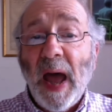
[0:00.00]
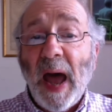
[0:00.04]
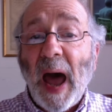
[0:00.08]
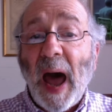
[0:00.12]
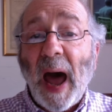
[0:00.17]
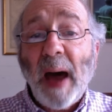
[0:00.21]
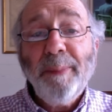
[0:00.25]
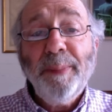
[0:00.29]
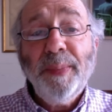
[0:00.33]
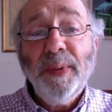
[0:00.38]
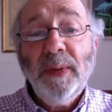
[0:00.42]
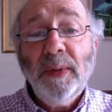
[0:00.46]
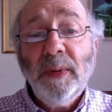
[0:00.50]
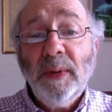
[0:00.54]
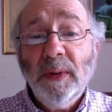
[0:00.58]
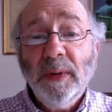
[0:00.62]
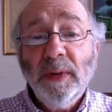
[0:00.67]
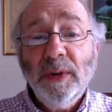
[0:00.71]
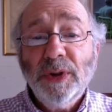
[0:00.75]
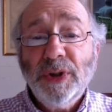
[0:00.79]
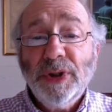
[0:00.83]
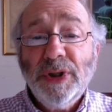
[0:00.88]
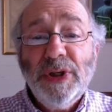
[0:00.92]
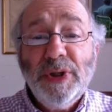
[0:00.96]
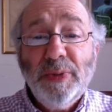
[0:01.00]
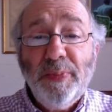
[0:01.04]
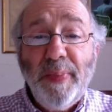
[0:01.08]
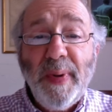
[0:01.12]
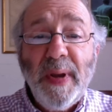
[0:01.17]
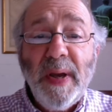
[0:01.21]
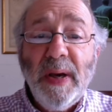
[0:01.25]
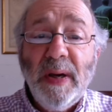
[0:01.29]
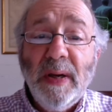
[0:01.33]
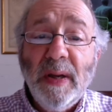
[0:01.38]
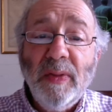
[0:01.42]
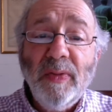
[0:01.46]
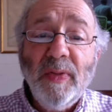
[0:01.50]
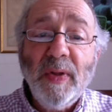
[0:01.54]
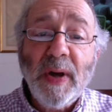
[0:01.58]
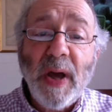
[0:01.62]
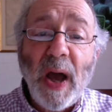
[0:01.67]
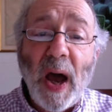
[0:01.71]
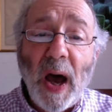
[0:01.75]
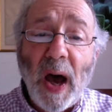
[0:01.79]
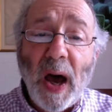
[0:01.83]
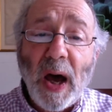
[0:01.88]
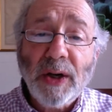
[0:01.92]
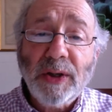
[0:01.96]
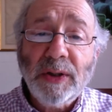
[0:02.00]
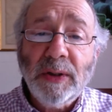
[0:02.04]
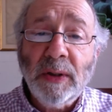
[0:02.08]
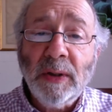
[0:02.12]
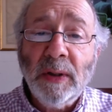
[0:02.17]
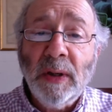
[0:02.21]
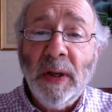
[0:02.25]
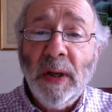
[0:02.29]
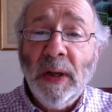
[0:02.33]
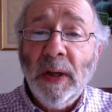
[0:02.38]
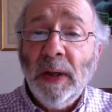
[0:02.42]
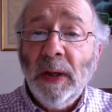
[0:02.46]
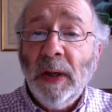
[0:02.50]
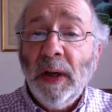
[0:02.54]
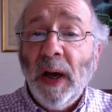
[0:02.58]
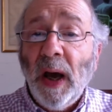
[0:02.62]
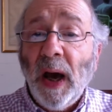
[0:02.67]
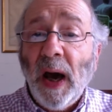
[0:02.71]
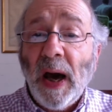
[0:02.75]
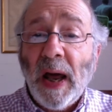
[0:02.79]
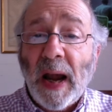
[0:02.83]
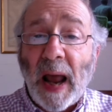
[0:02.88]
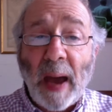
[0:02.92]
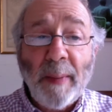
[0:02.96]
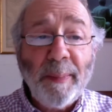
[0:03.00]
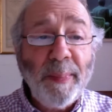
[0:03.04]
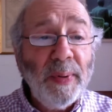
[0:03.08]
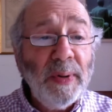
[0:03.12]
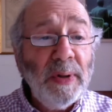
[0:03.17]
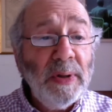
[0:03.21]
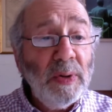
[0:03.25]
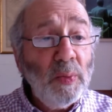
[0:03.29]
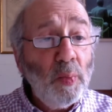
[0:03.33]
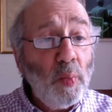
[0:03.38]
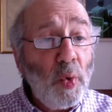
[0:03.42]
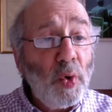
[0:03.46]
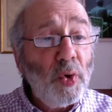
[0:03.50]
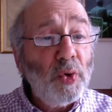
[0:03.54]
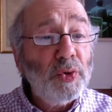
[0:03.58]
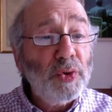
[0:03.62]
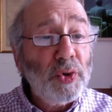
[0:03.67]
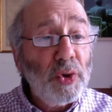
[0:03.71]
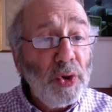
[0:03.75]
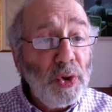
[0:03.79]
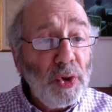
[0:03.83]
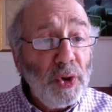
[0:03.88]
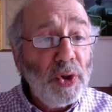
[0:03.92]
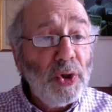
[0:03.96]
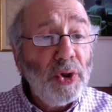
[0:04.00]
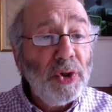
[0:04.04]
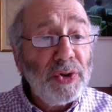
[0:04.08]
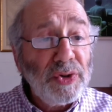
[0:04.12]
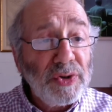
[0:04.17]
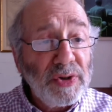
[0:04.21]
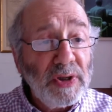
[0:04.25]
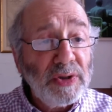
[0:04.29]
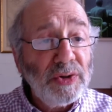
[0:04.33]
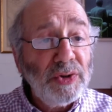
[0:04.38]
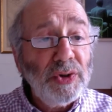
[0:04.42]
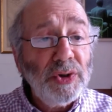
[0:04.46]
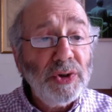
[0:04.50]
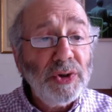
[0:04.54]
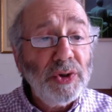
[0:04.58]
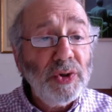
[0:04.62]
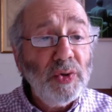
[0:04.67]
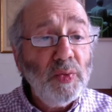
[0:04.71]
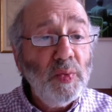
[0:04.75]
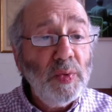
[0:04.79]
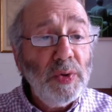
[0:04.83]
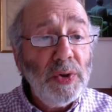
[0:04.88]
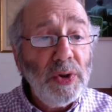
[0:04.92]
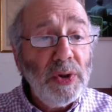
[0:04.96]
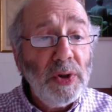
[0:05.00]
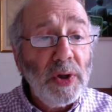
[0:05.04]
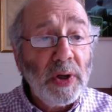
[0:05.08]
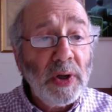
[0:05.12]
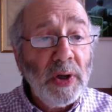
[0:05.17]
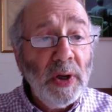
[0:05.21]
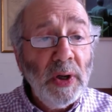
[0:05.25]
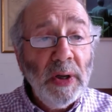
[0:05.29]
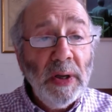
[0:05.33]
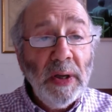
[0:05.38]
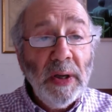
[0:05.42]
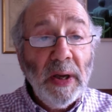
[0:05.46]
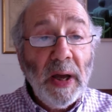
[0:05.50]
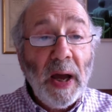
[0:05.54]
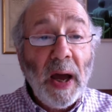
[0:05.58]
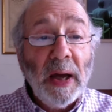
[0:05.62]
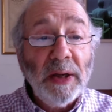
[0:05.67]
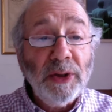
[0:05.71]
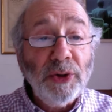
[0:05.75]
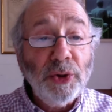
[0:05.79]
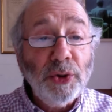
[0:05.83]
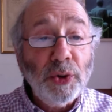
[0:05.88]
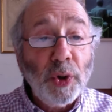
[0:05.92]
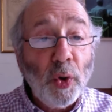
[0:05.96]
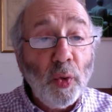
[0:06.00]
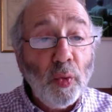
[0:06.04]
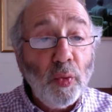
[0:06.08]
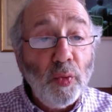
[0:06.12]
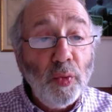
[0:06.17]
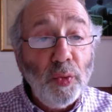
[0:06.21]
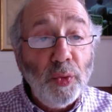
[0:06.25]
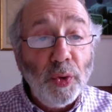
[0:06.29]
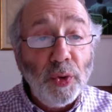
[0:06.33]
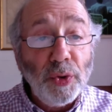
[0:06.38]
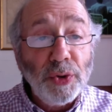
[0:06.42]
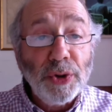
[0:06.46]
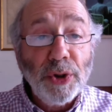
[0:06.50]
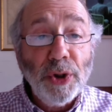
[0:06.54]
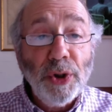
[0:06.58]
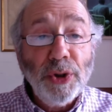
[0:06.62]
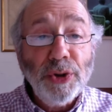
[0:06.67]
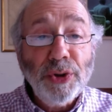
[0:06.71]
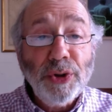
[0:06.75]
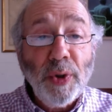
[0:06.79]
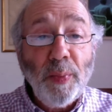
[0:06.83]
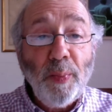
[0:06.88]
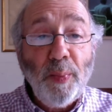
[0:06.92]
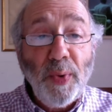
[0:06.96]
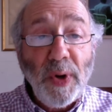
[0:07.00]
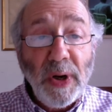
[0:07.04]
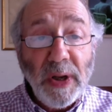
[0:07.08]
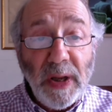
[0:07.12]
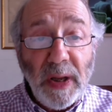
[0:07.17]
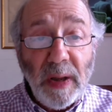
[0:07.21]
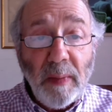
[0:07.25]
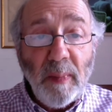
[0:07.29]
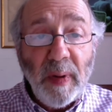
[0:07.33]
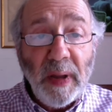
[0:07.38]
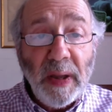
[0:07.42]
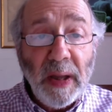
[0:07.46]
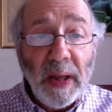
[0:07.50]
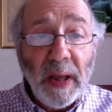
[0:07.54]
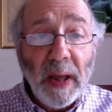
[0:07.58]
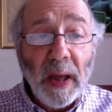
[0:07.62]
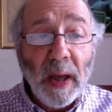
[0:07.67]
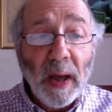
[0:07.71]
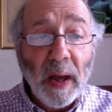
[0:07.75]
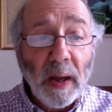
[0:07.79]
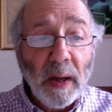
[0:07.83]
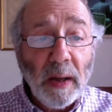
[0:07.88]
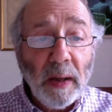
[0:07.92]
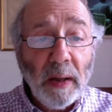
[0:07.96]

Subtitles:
Happen she's been in the garden, and happen it was her set us to work and told us to bring him here."